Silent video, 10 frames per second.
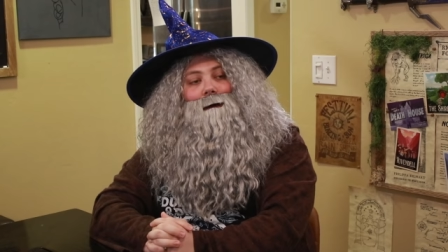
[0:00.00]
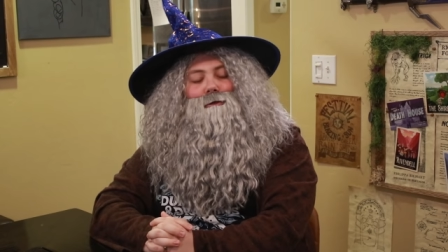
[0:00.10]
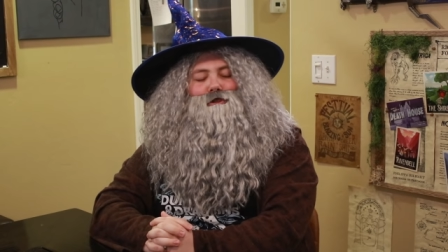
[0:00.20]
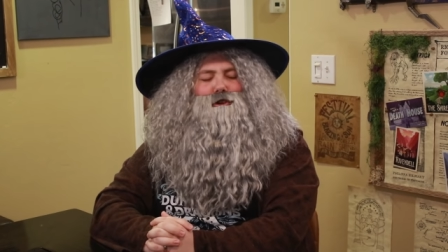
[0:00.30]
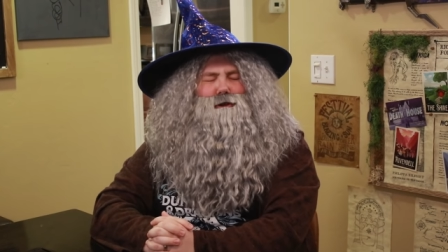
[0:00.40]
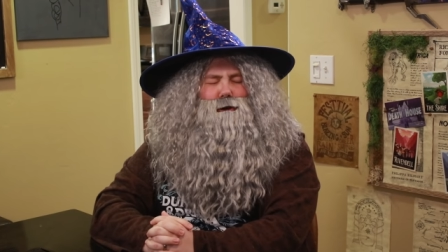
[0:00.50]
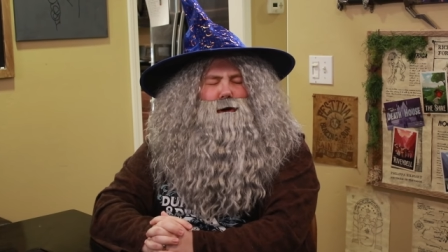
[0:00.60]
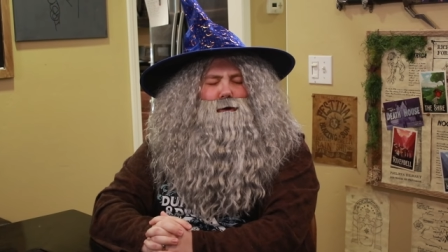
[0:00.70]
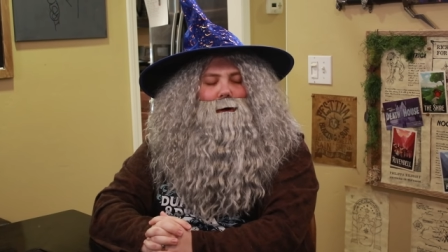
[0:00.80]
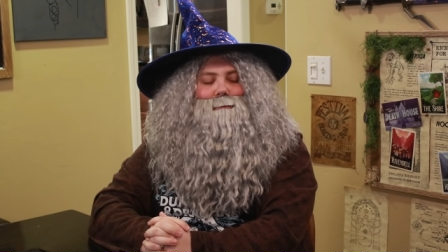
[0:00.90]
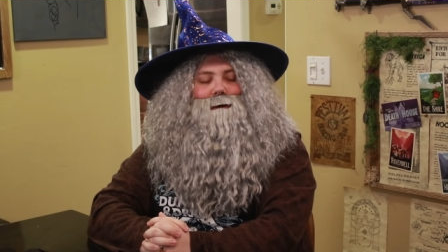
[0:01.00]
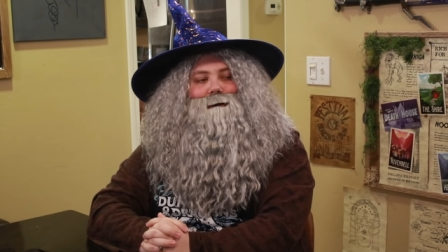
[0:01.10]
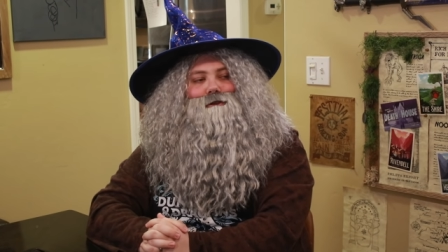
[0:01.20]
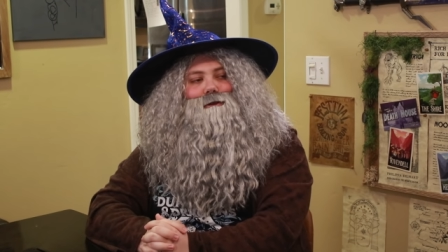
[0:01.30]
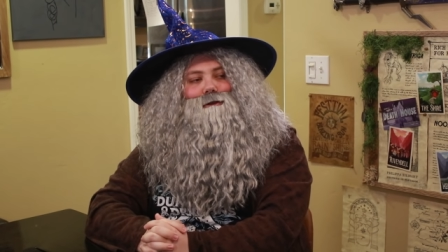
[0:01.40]
How does she know I'm
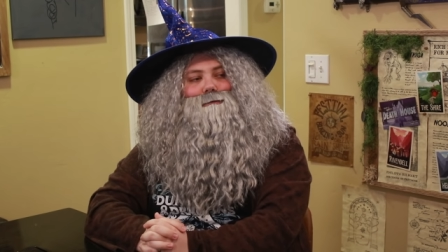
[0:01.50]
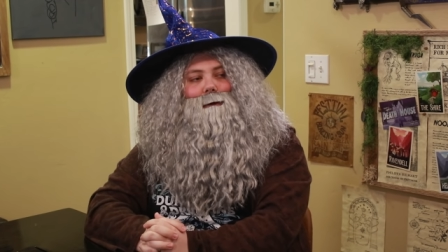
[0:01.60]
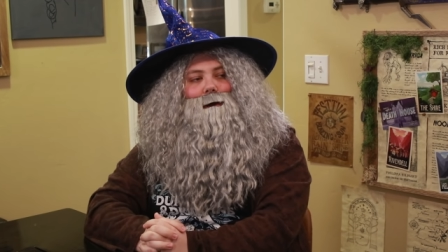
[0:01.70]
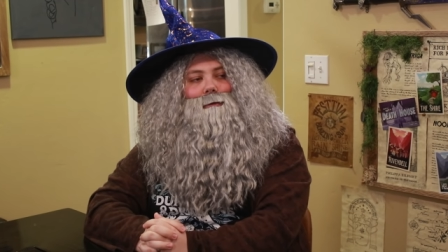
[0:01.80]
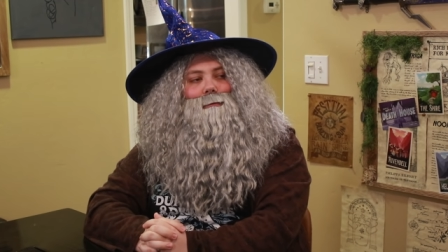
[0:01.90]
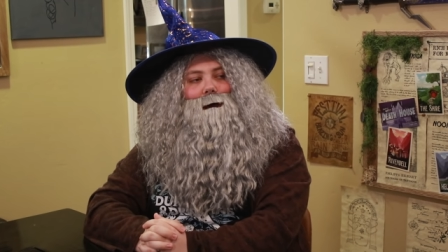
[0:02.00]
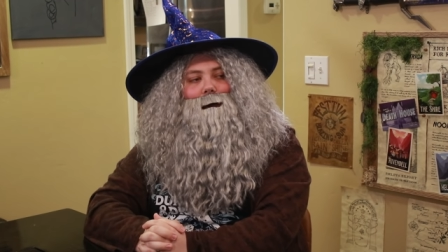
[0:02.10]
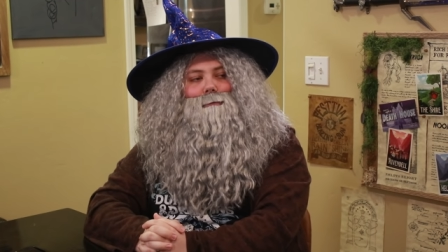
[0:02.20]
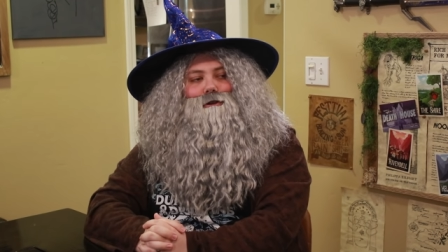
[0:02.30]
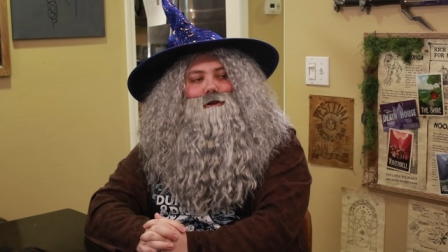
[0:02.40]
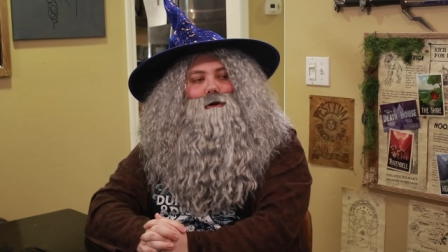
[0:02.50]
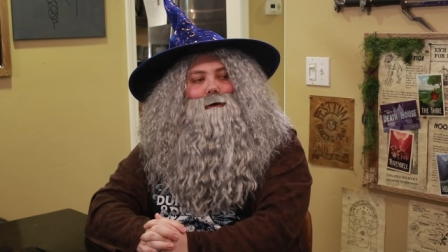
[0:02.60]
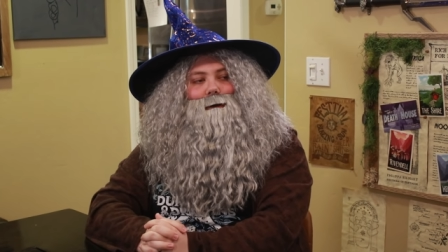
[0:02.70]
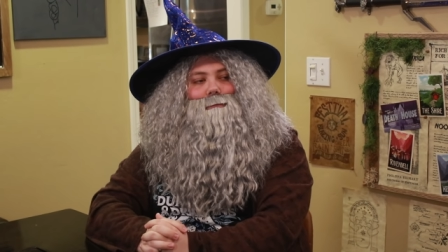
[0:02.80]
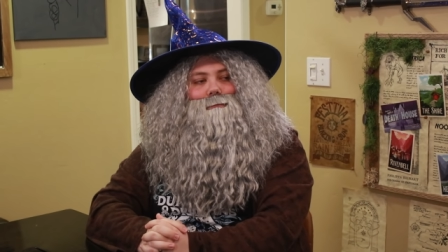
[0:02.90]
casting the spell? I'm just
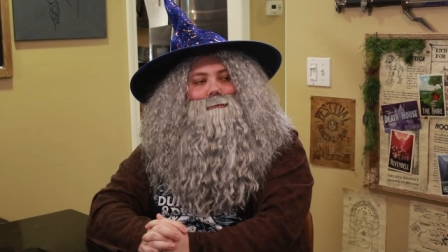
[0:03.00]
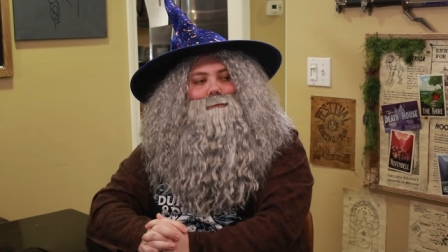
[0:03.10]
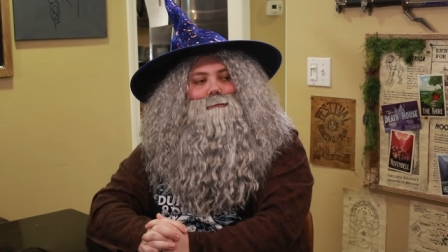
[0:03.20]
going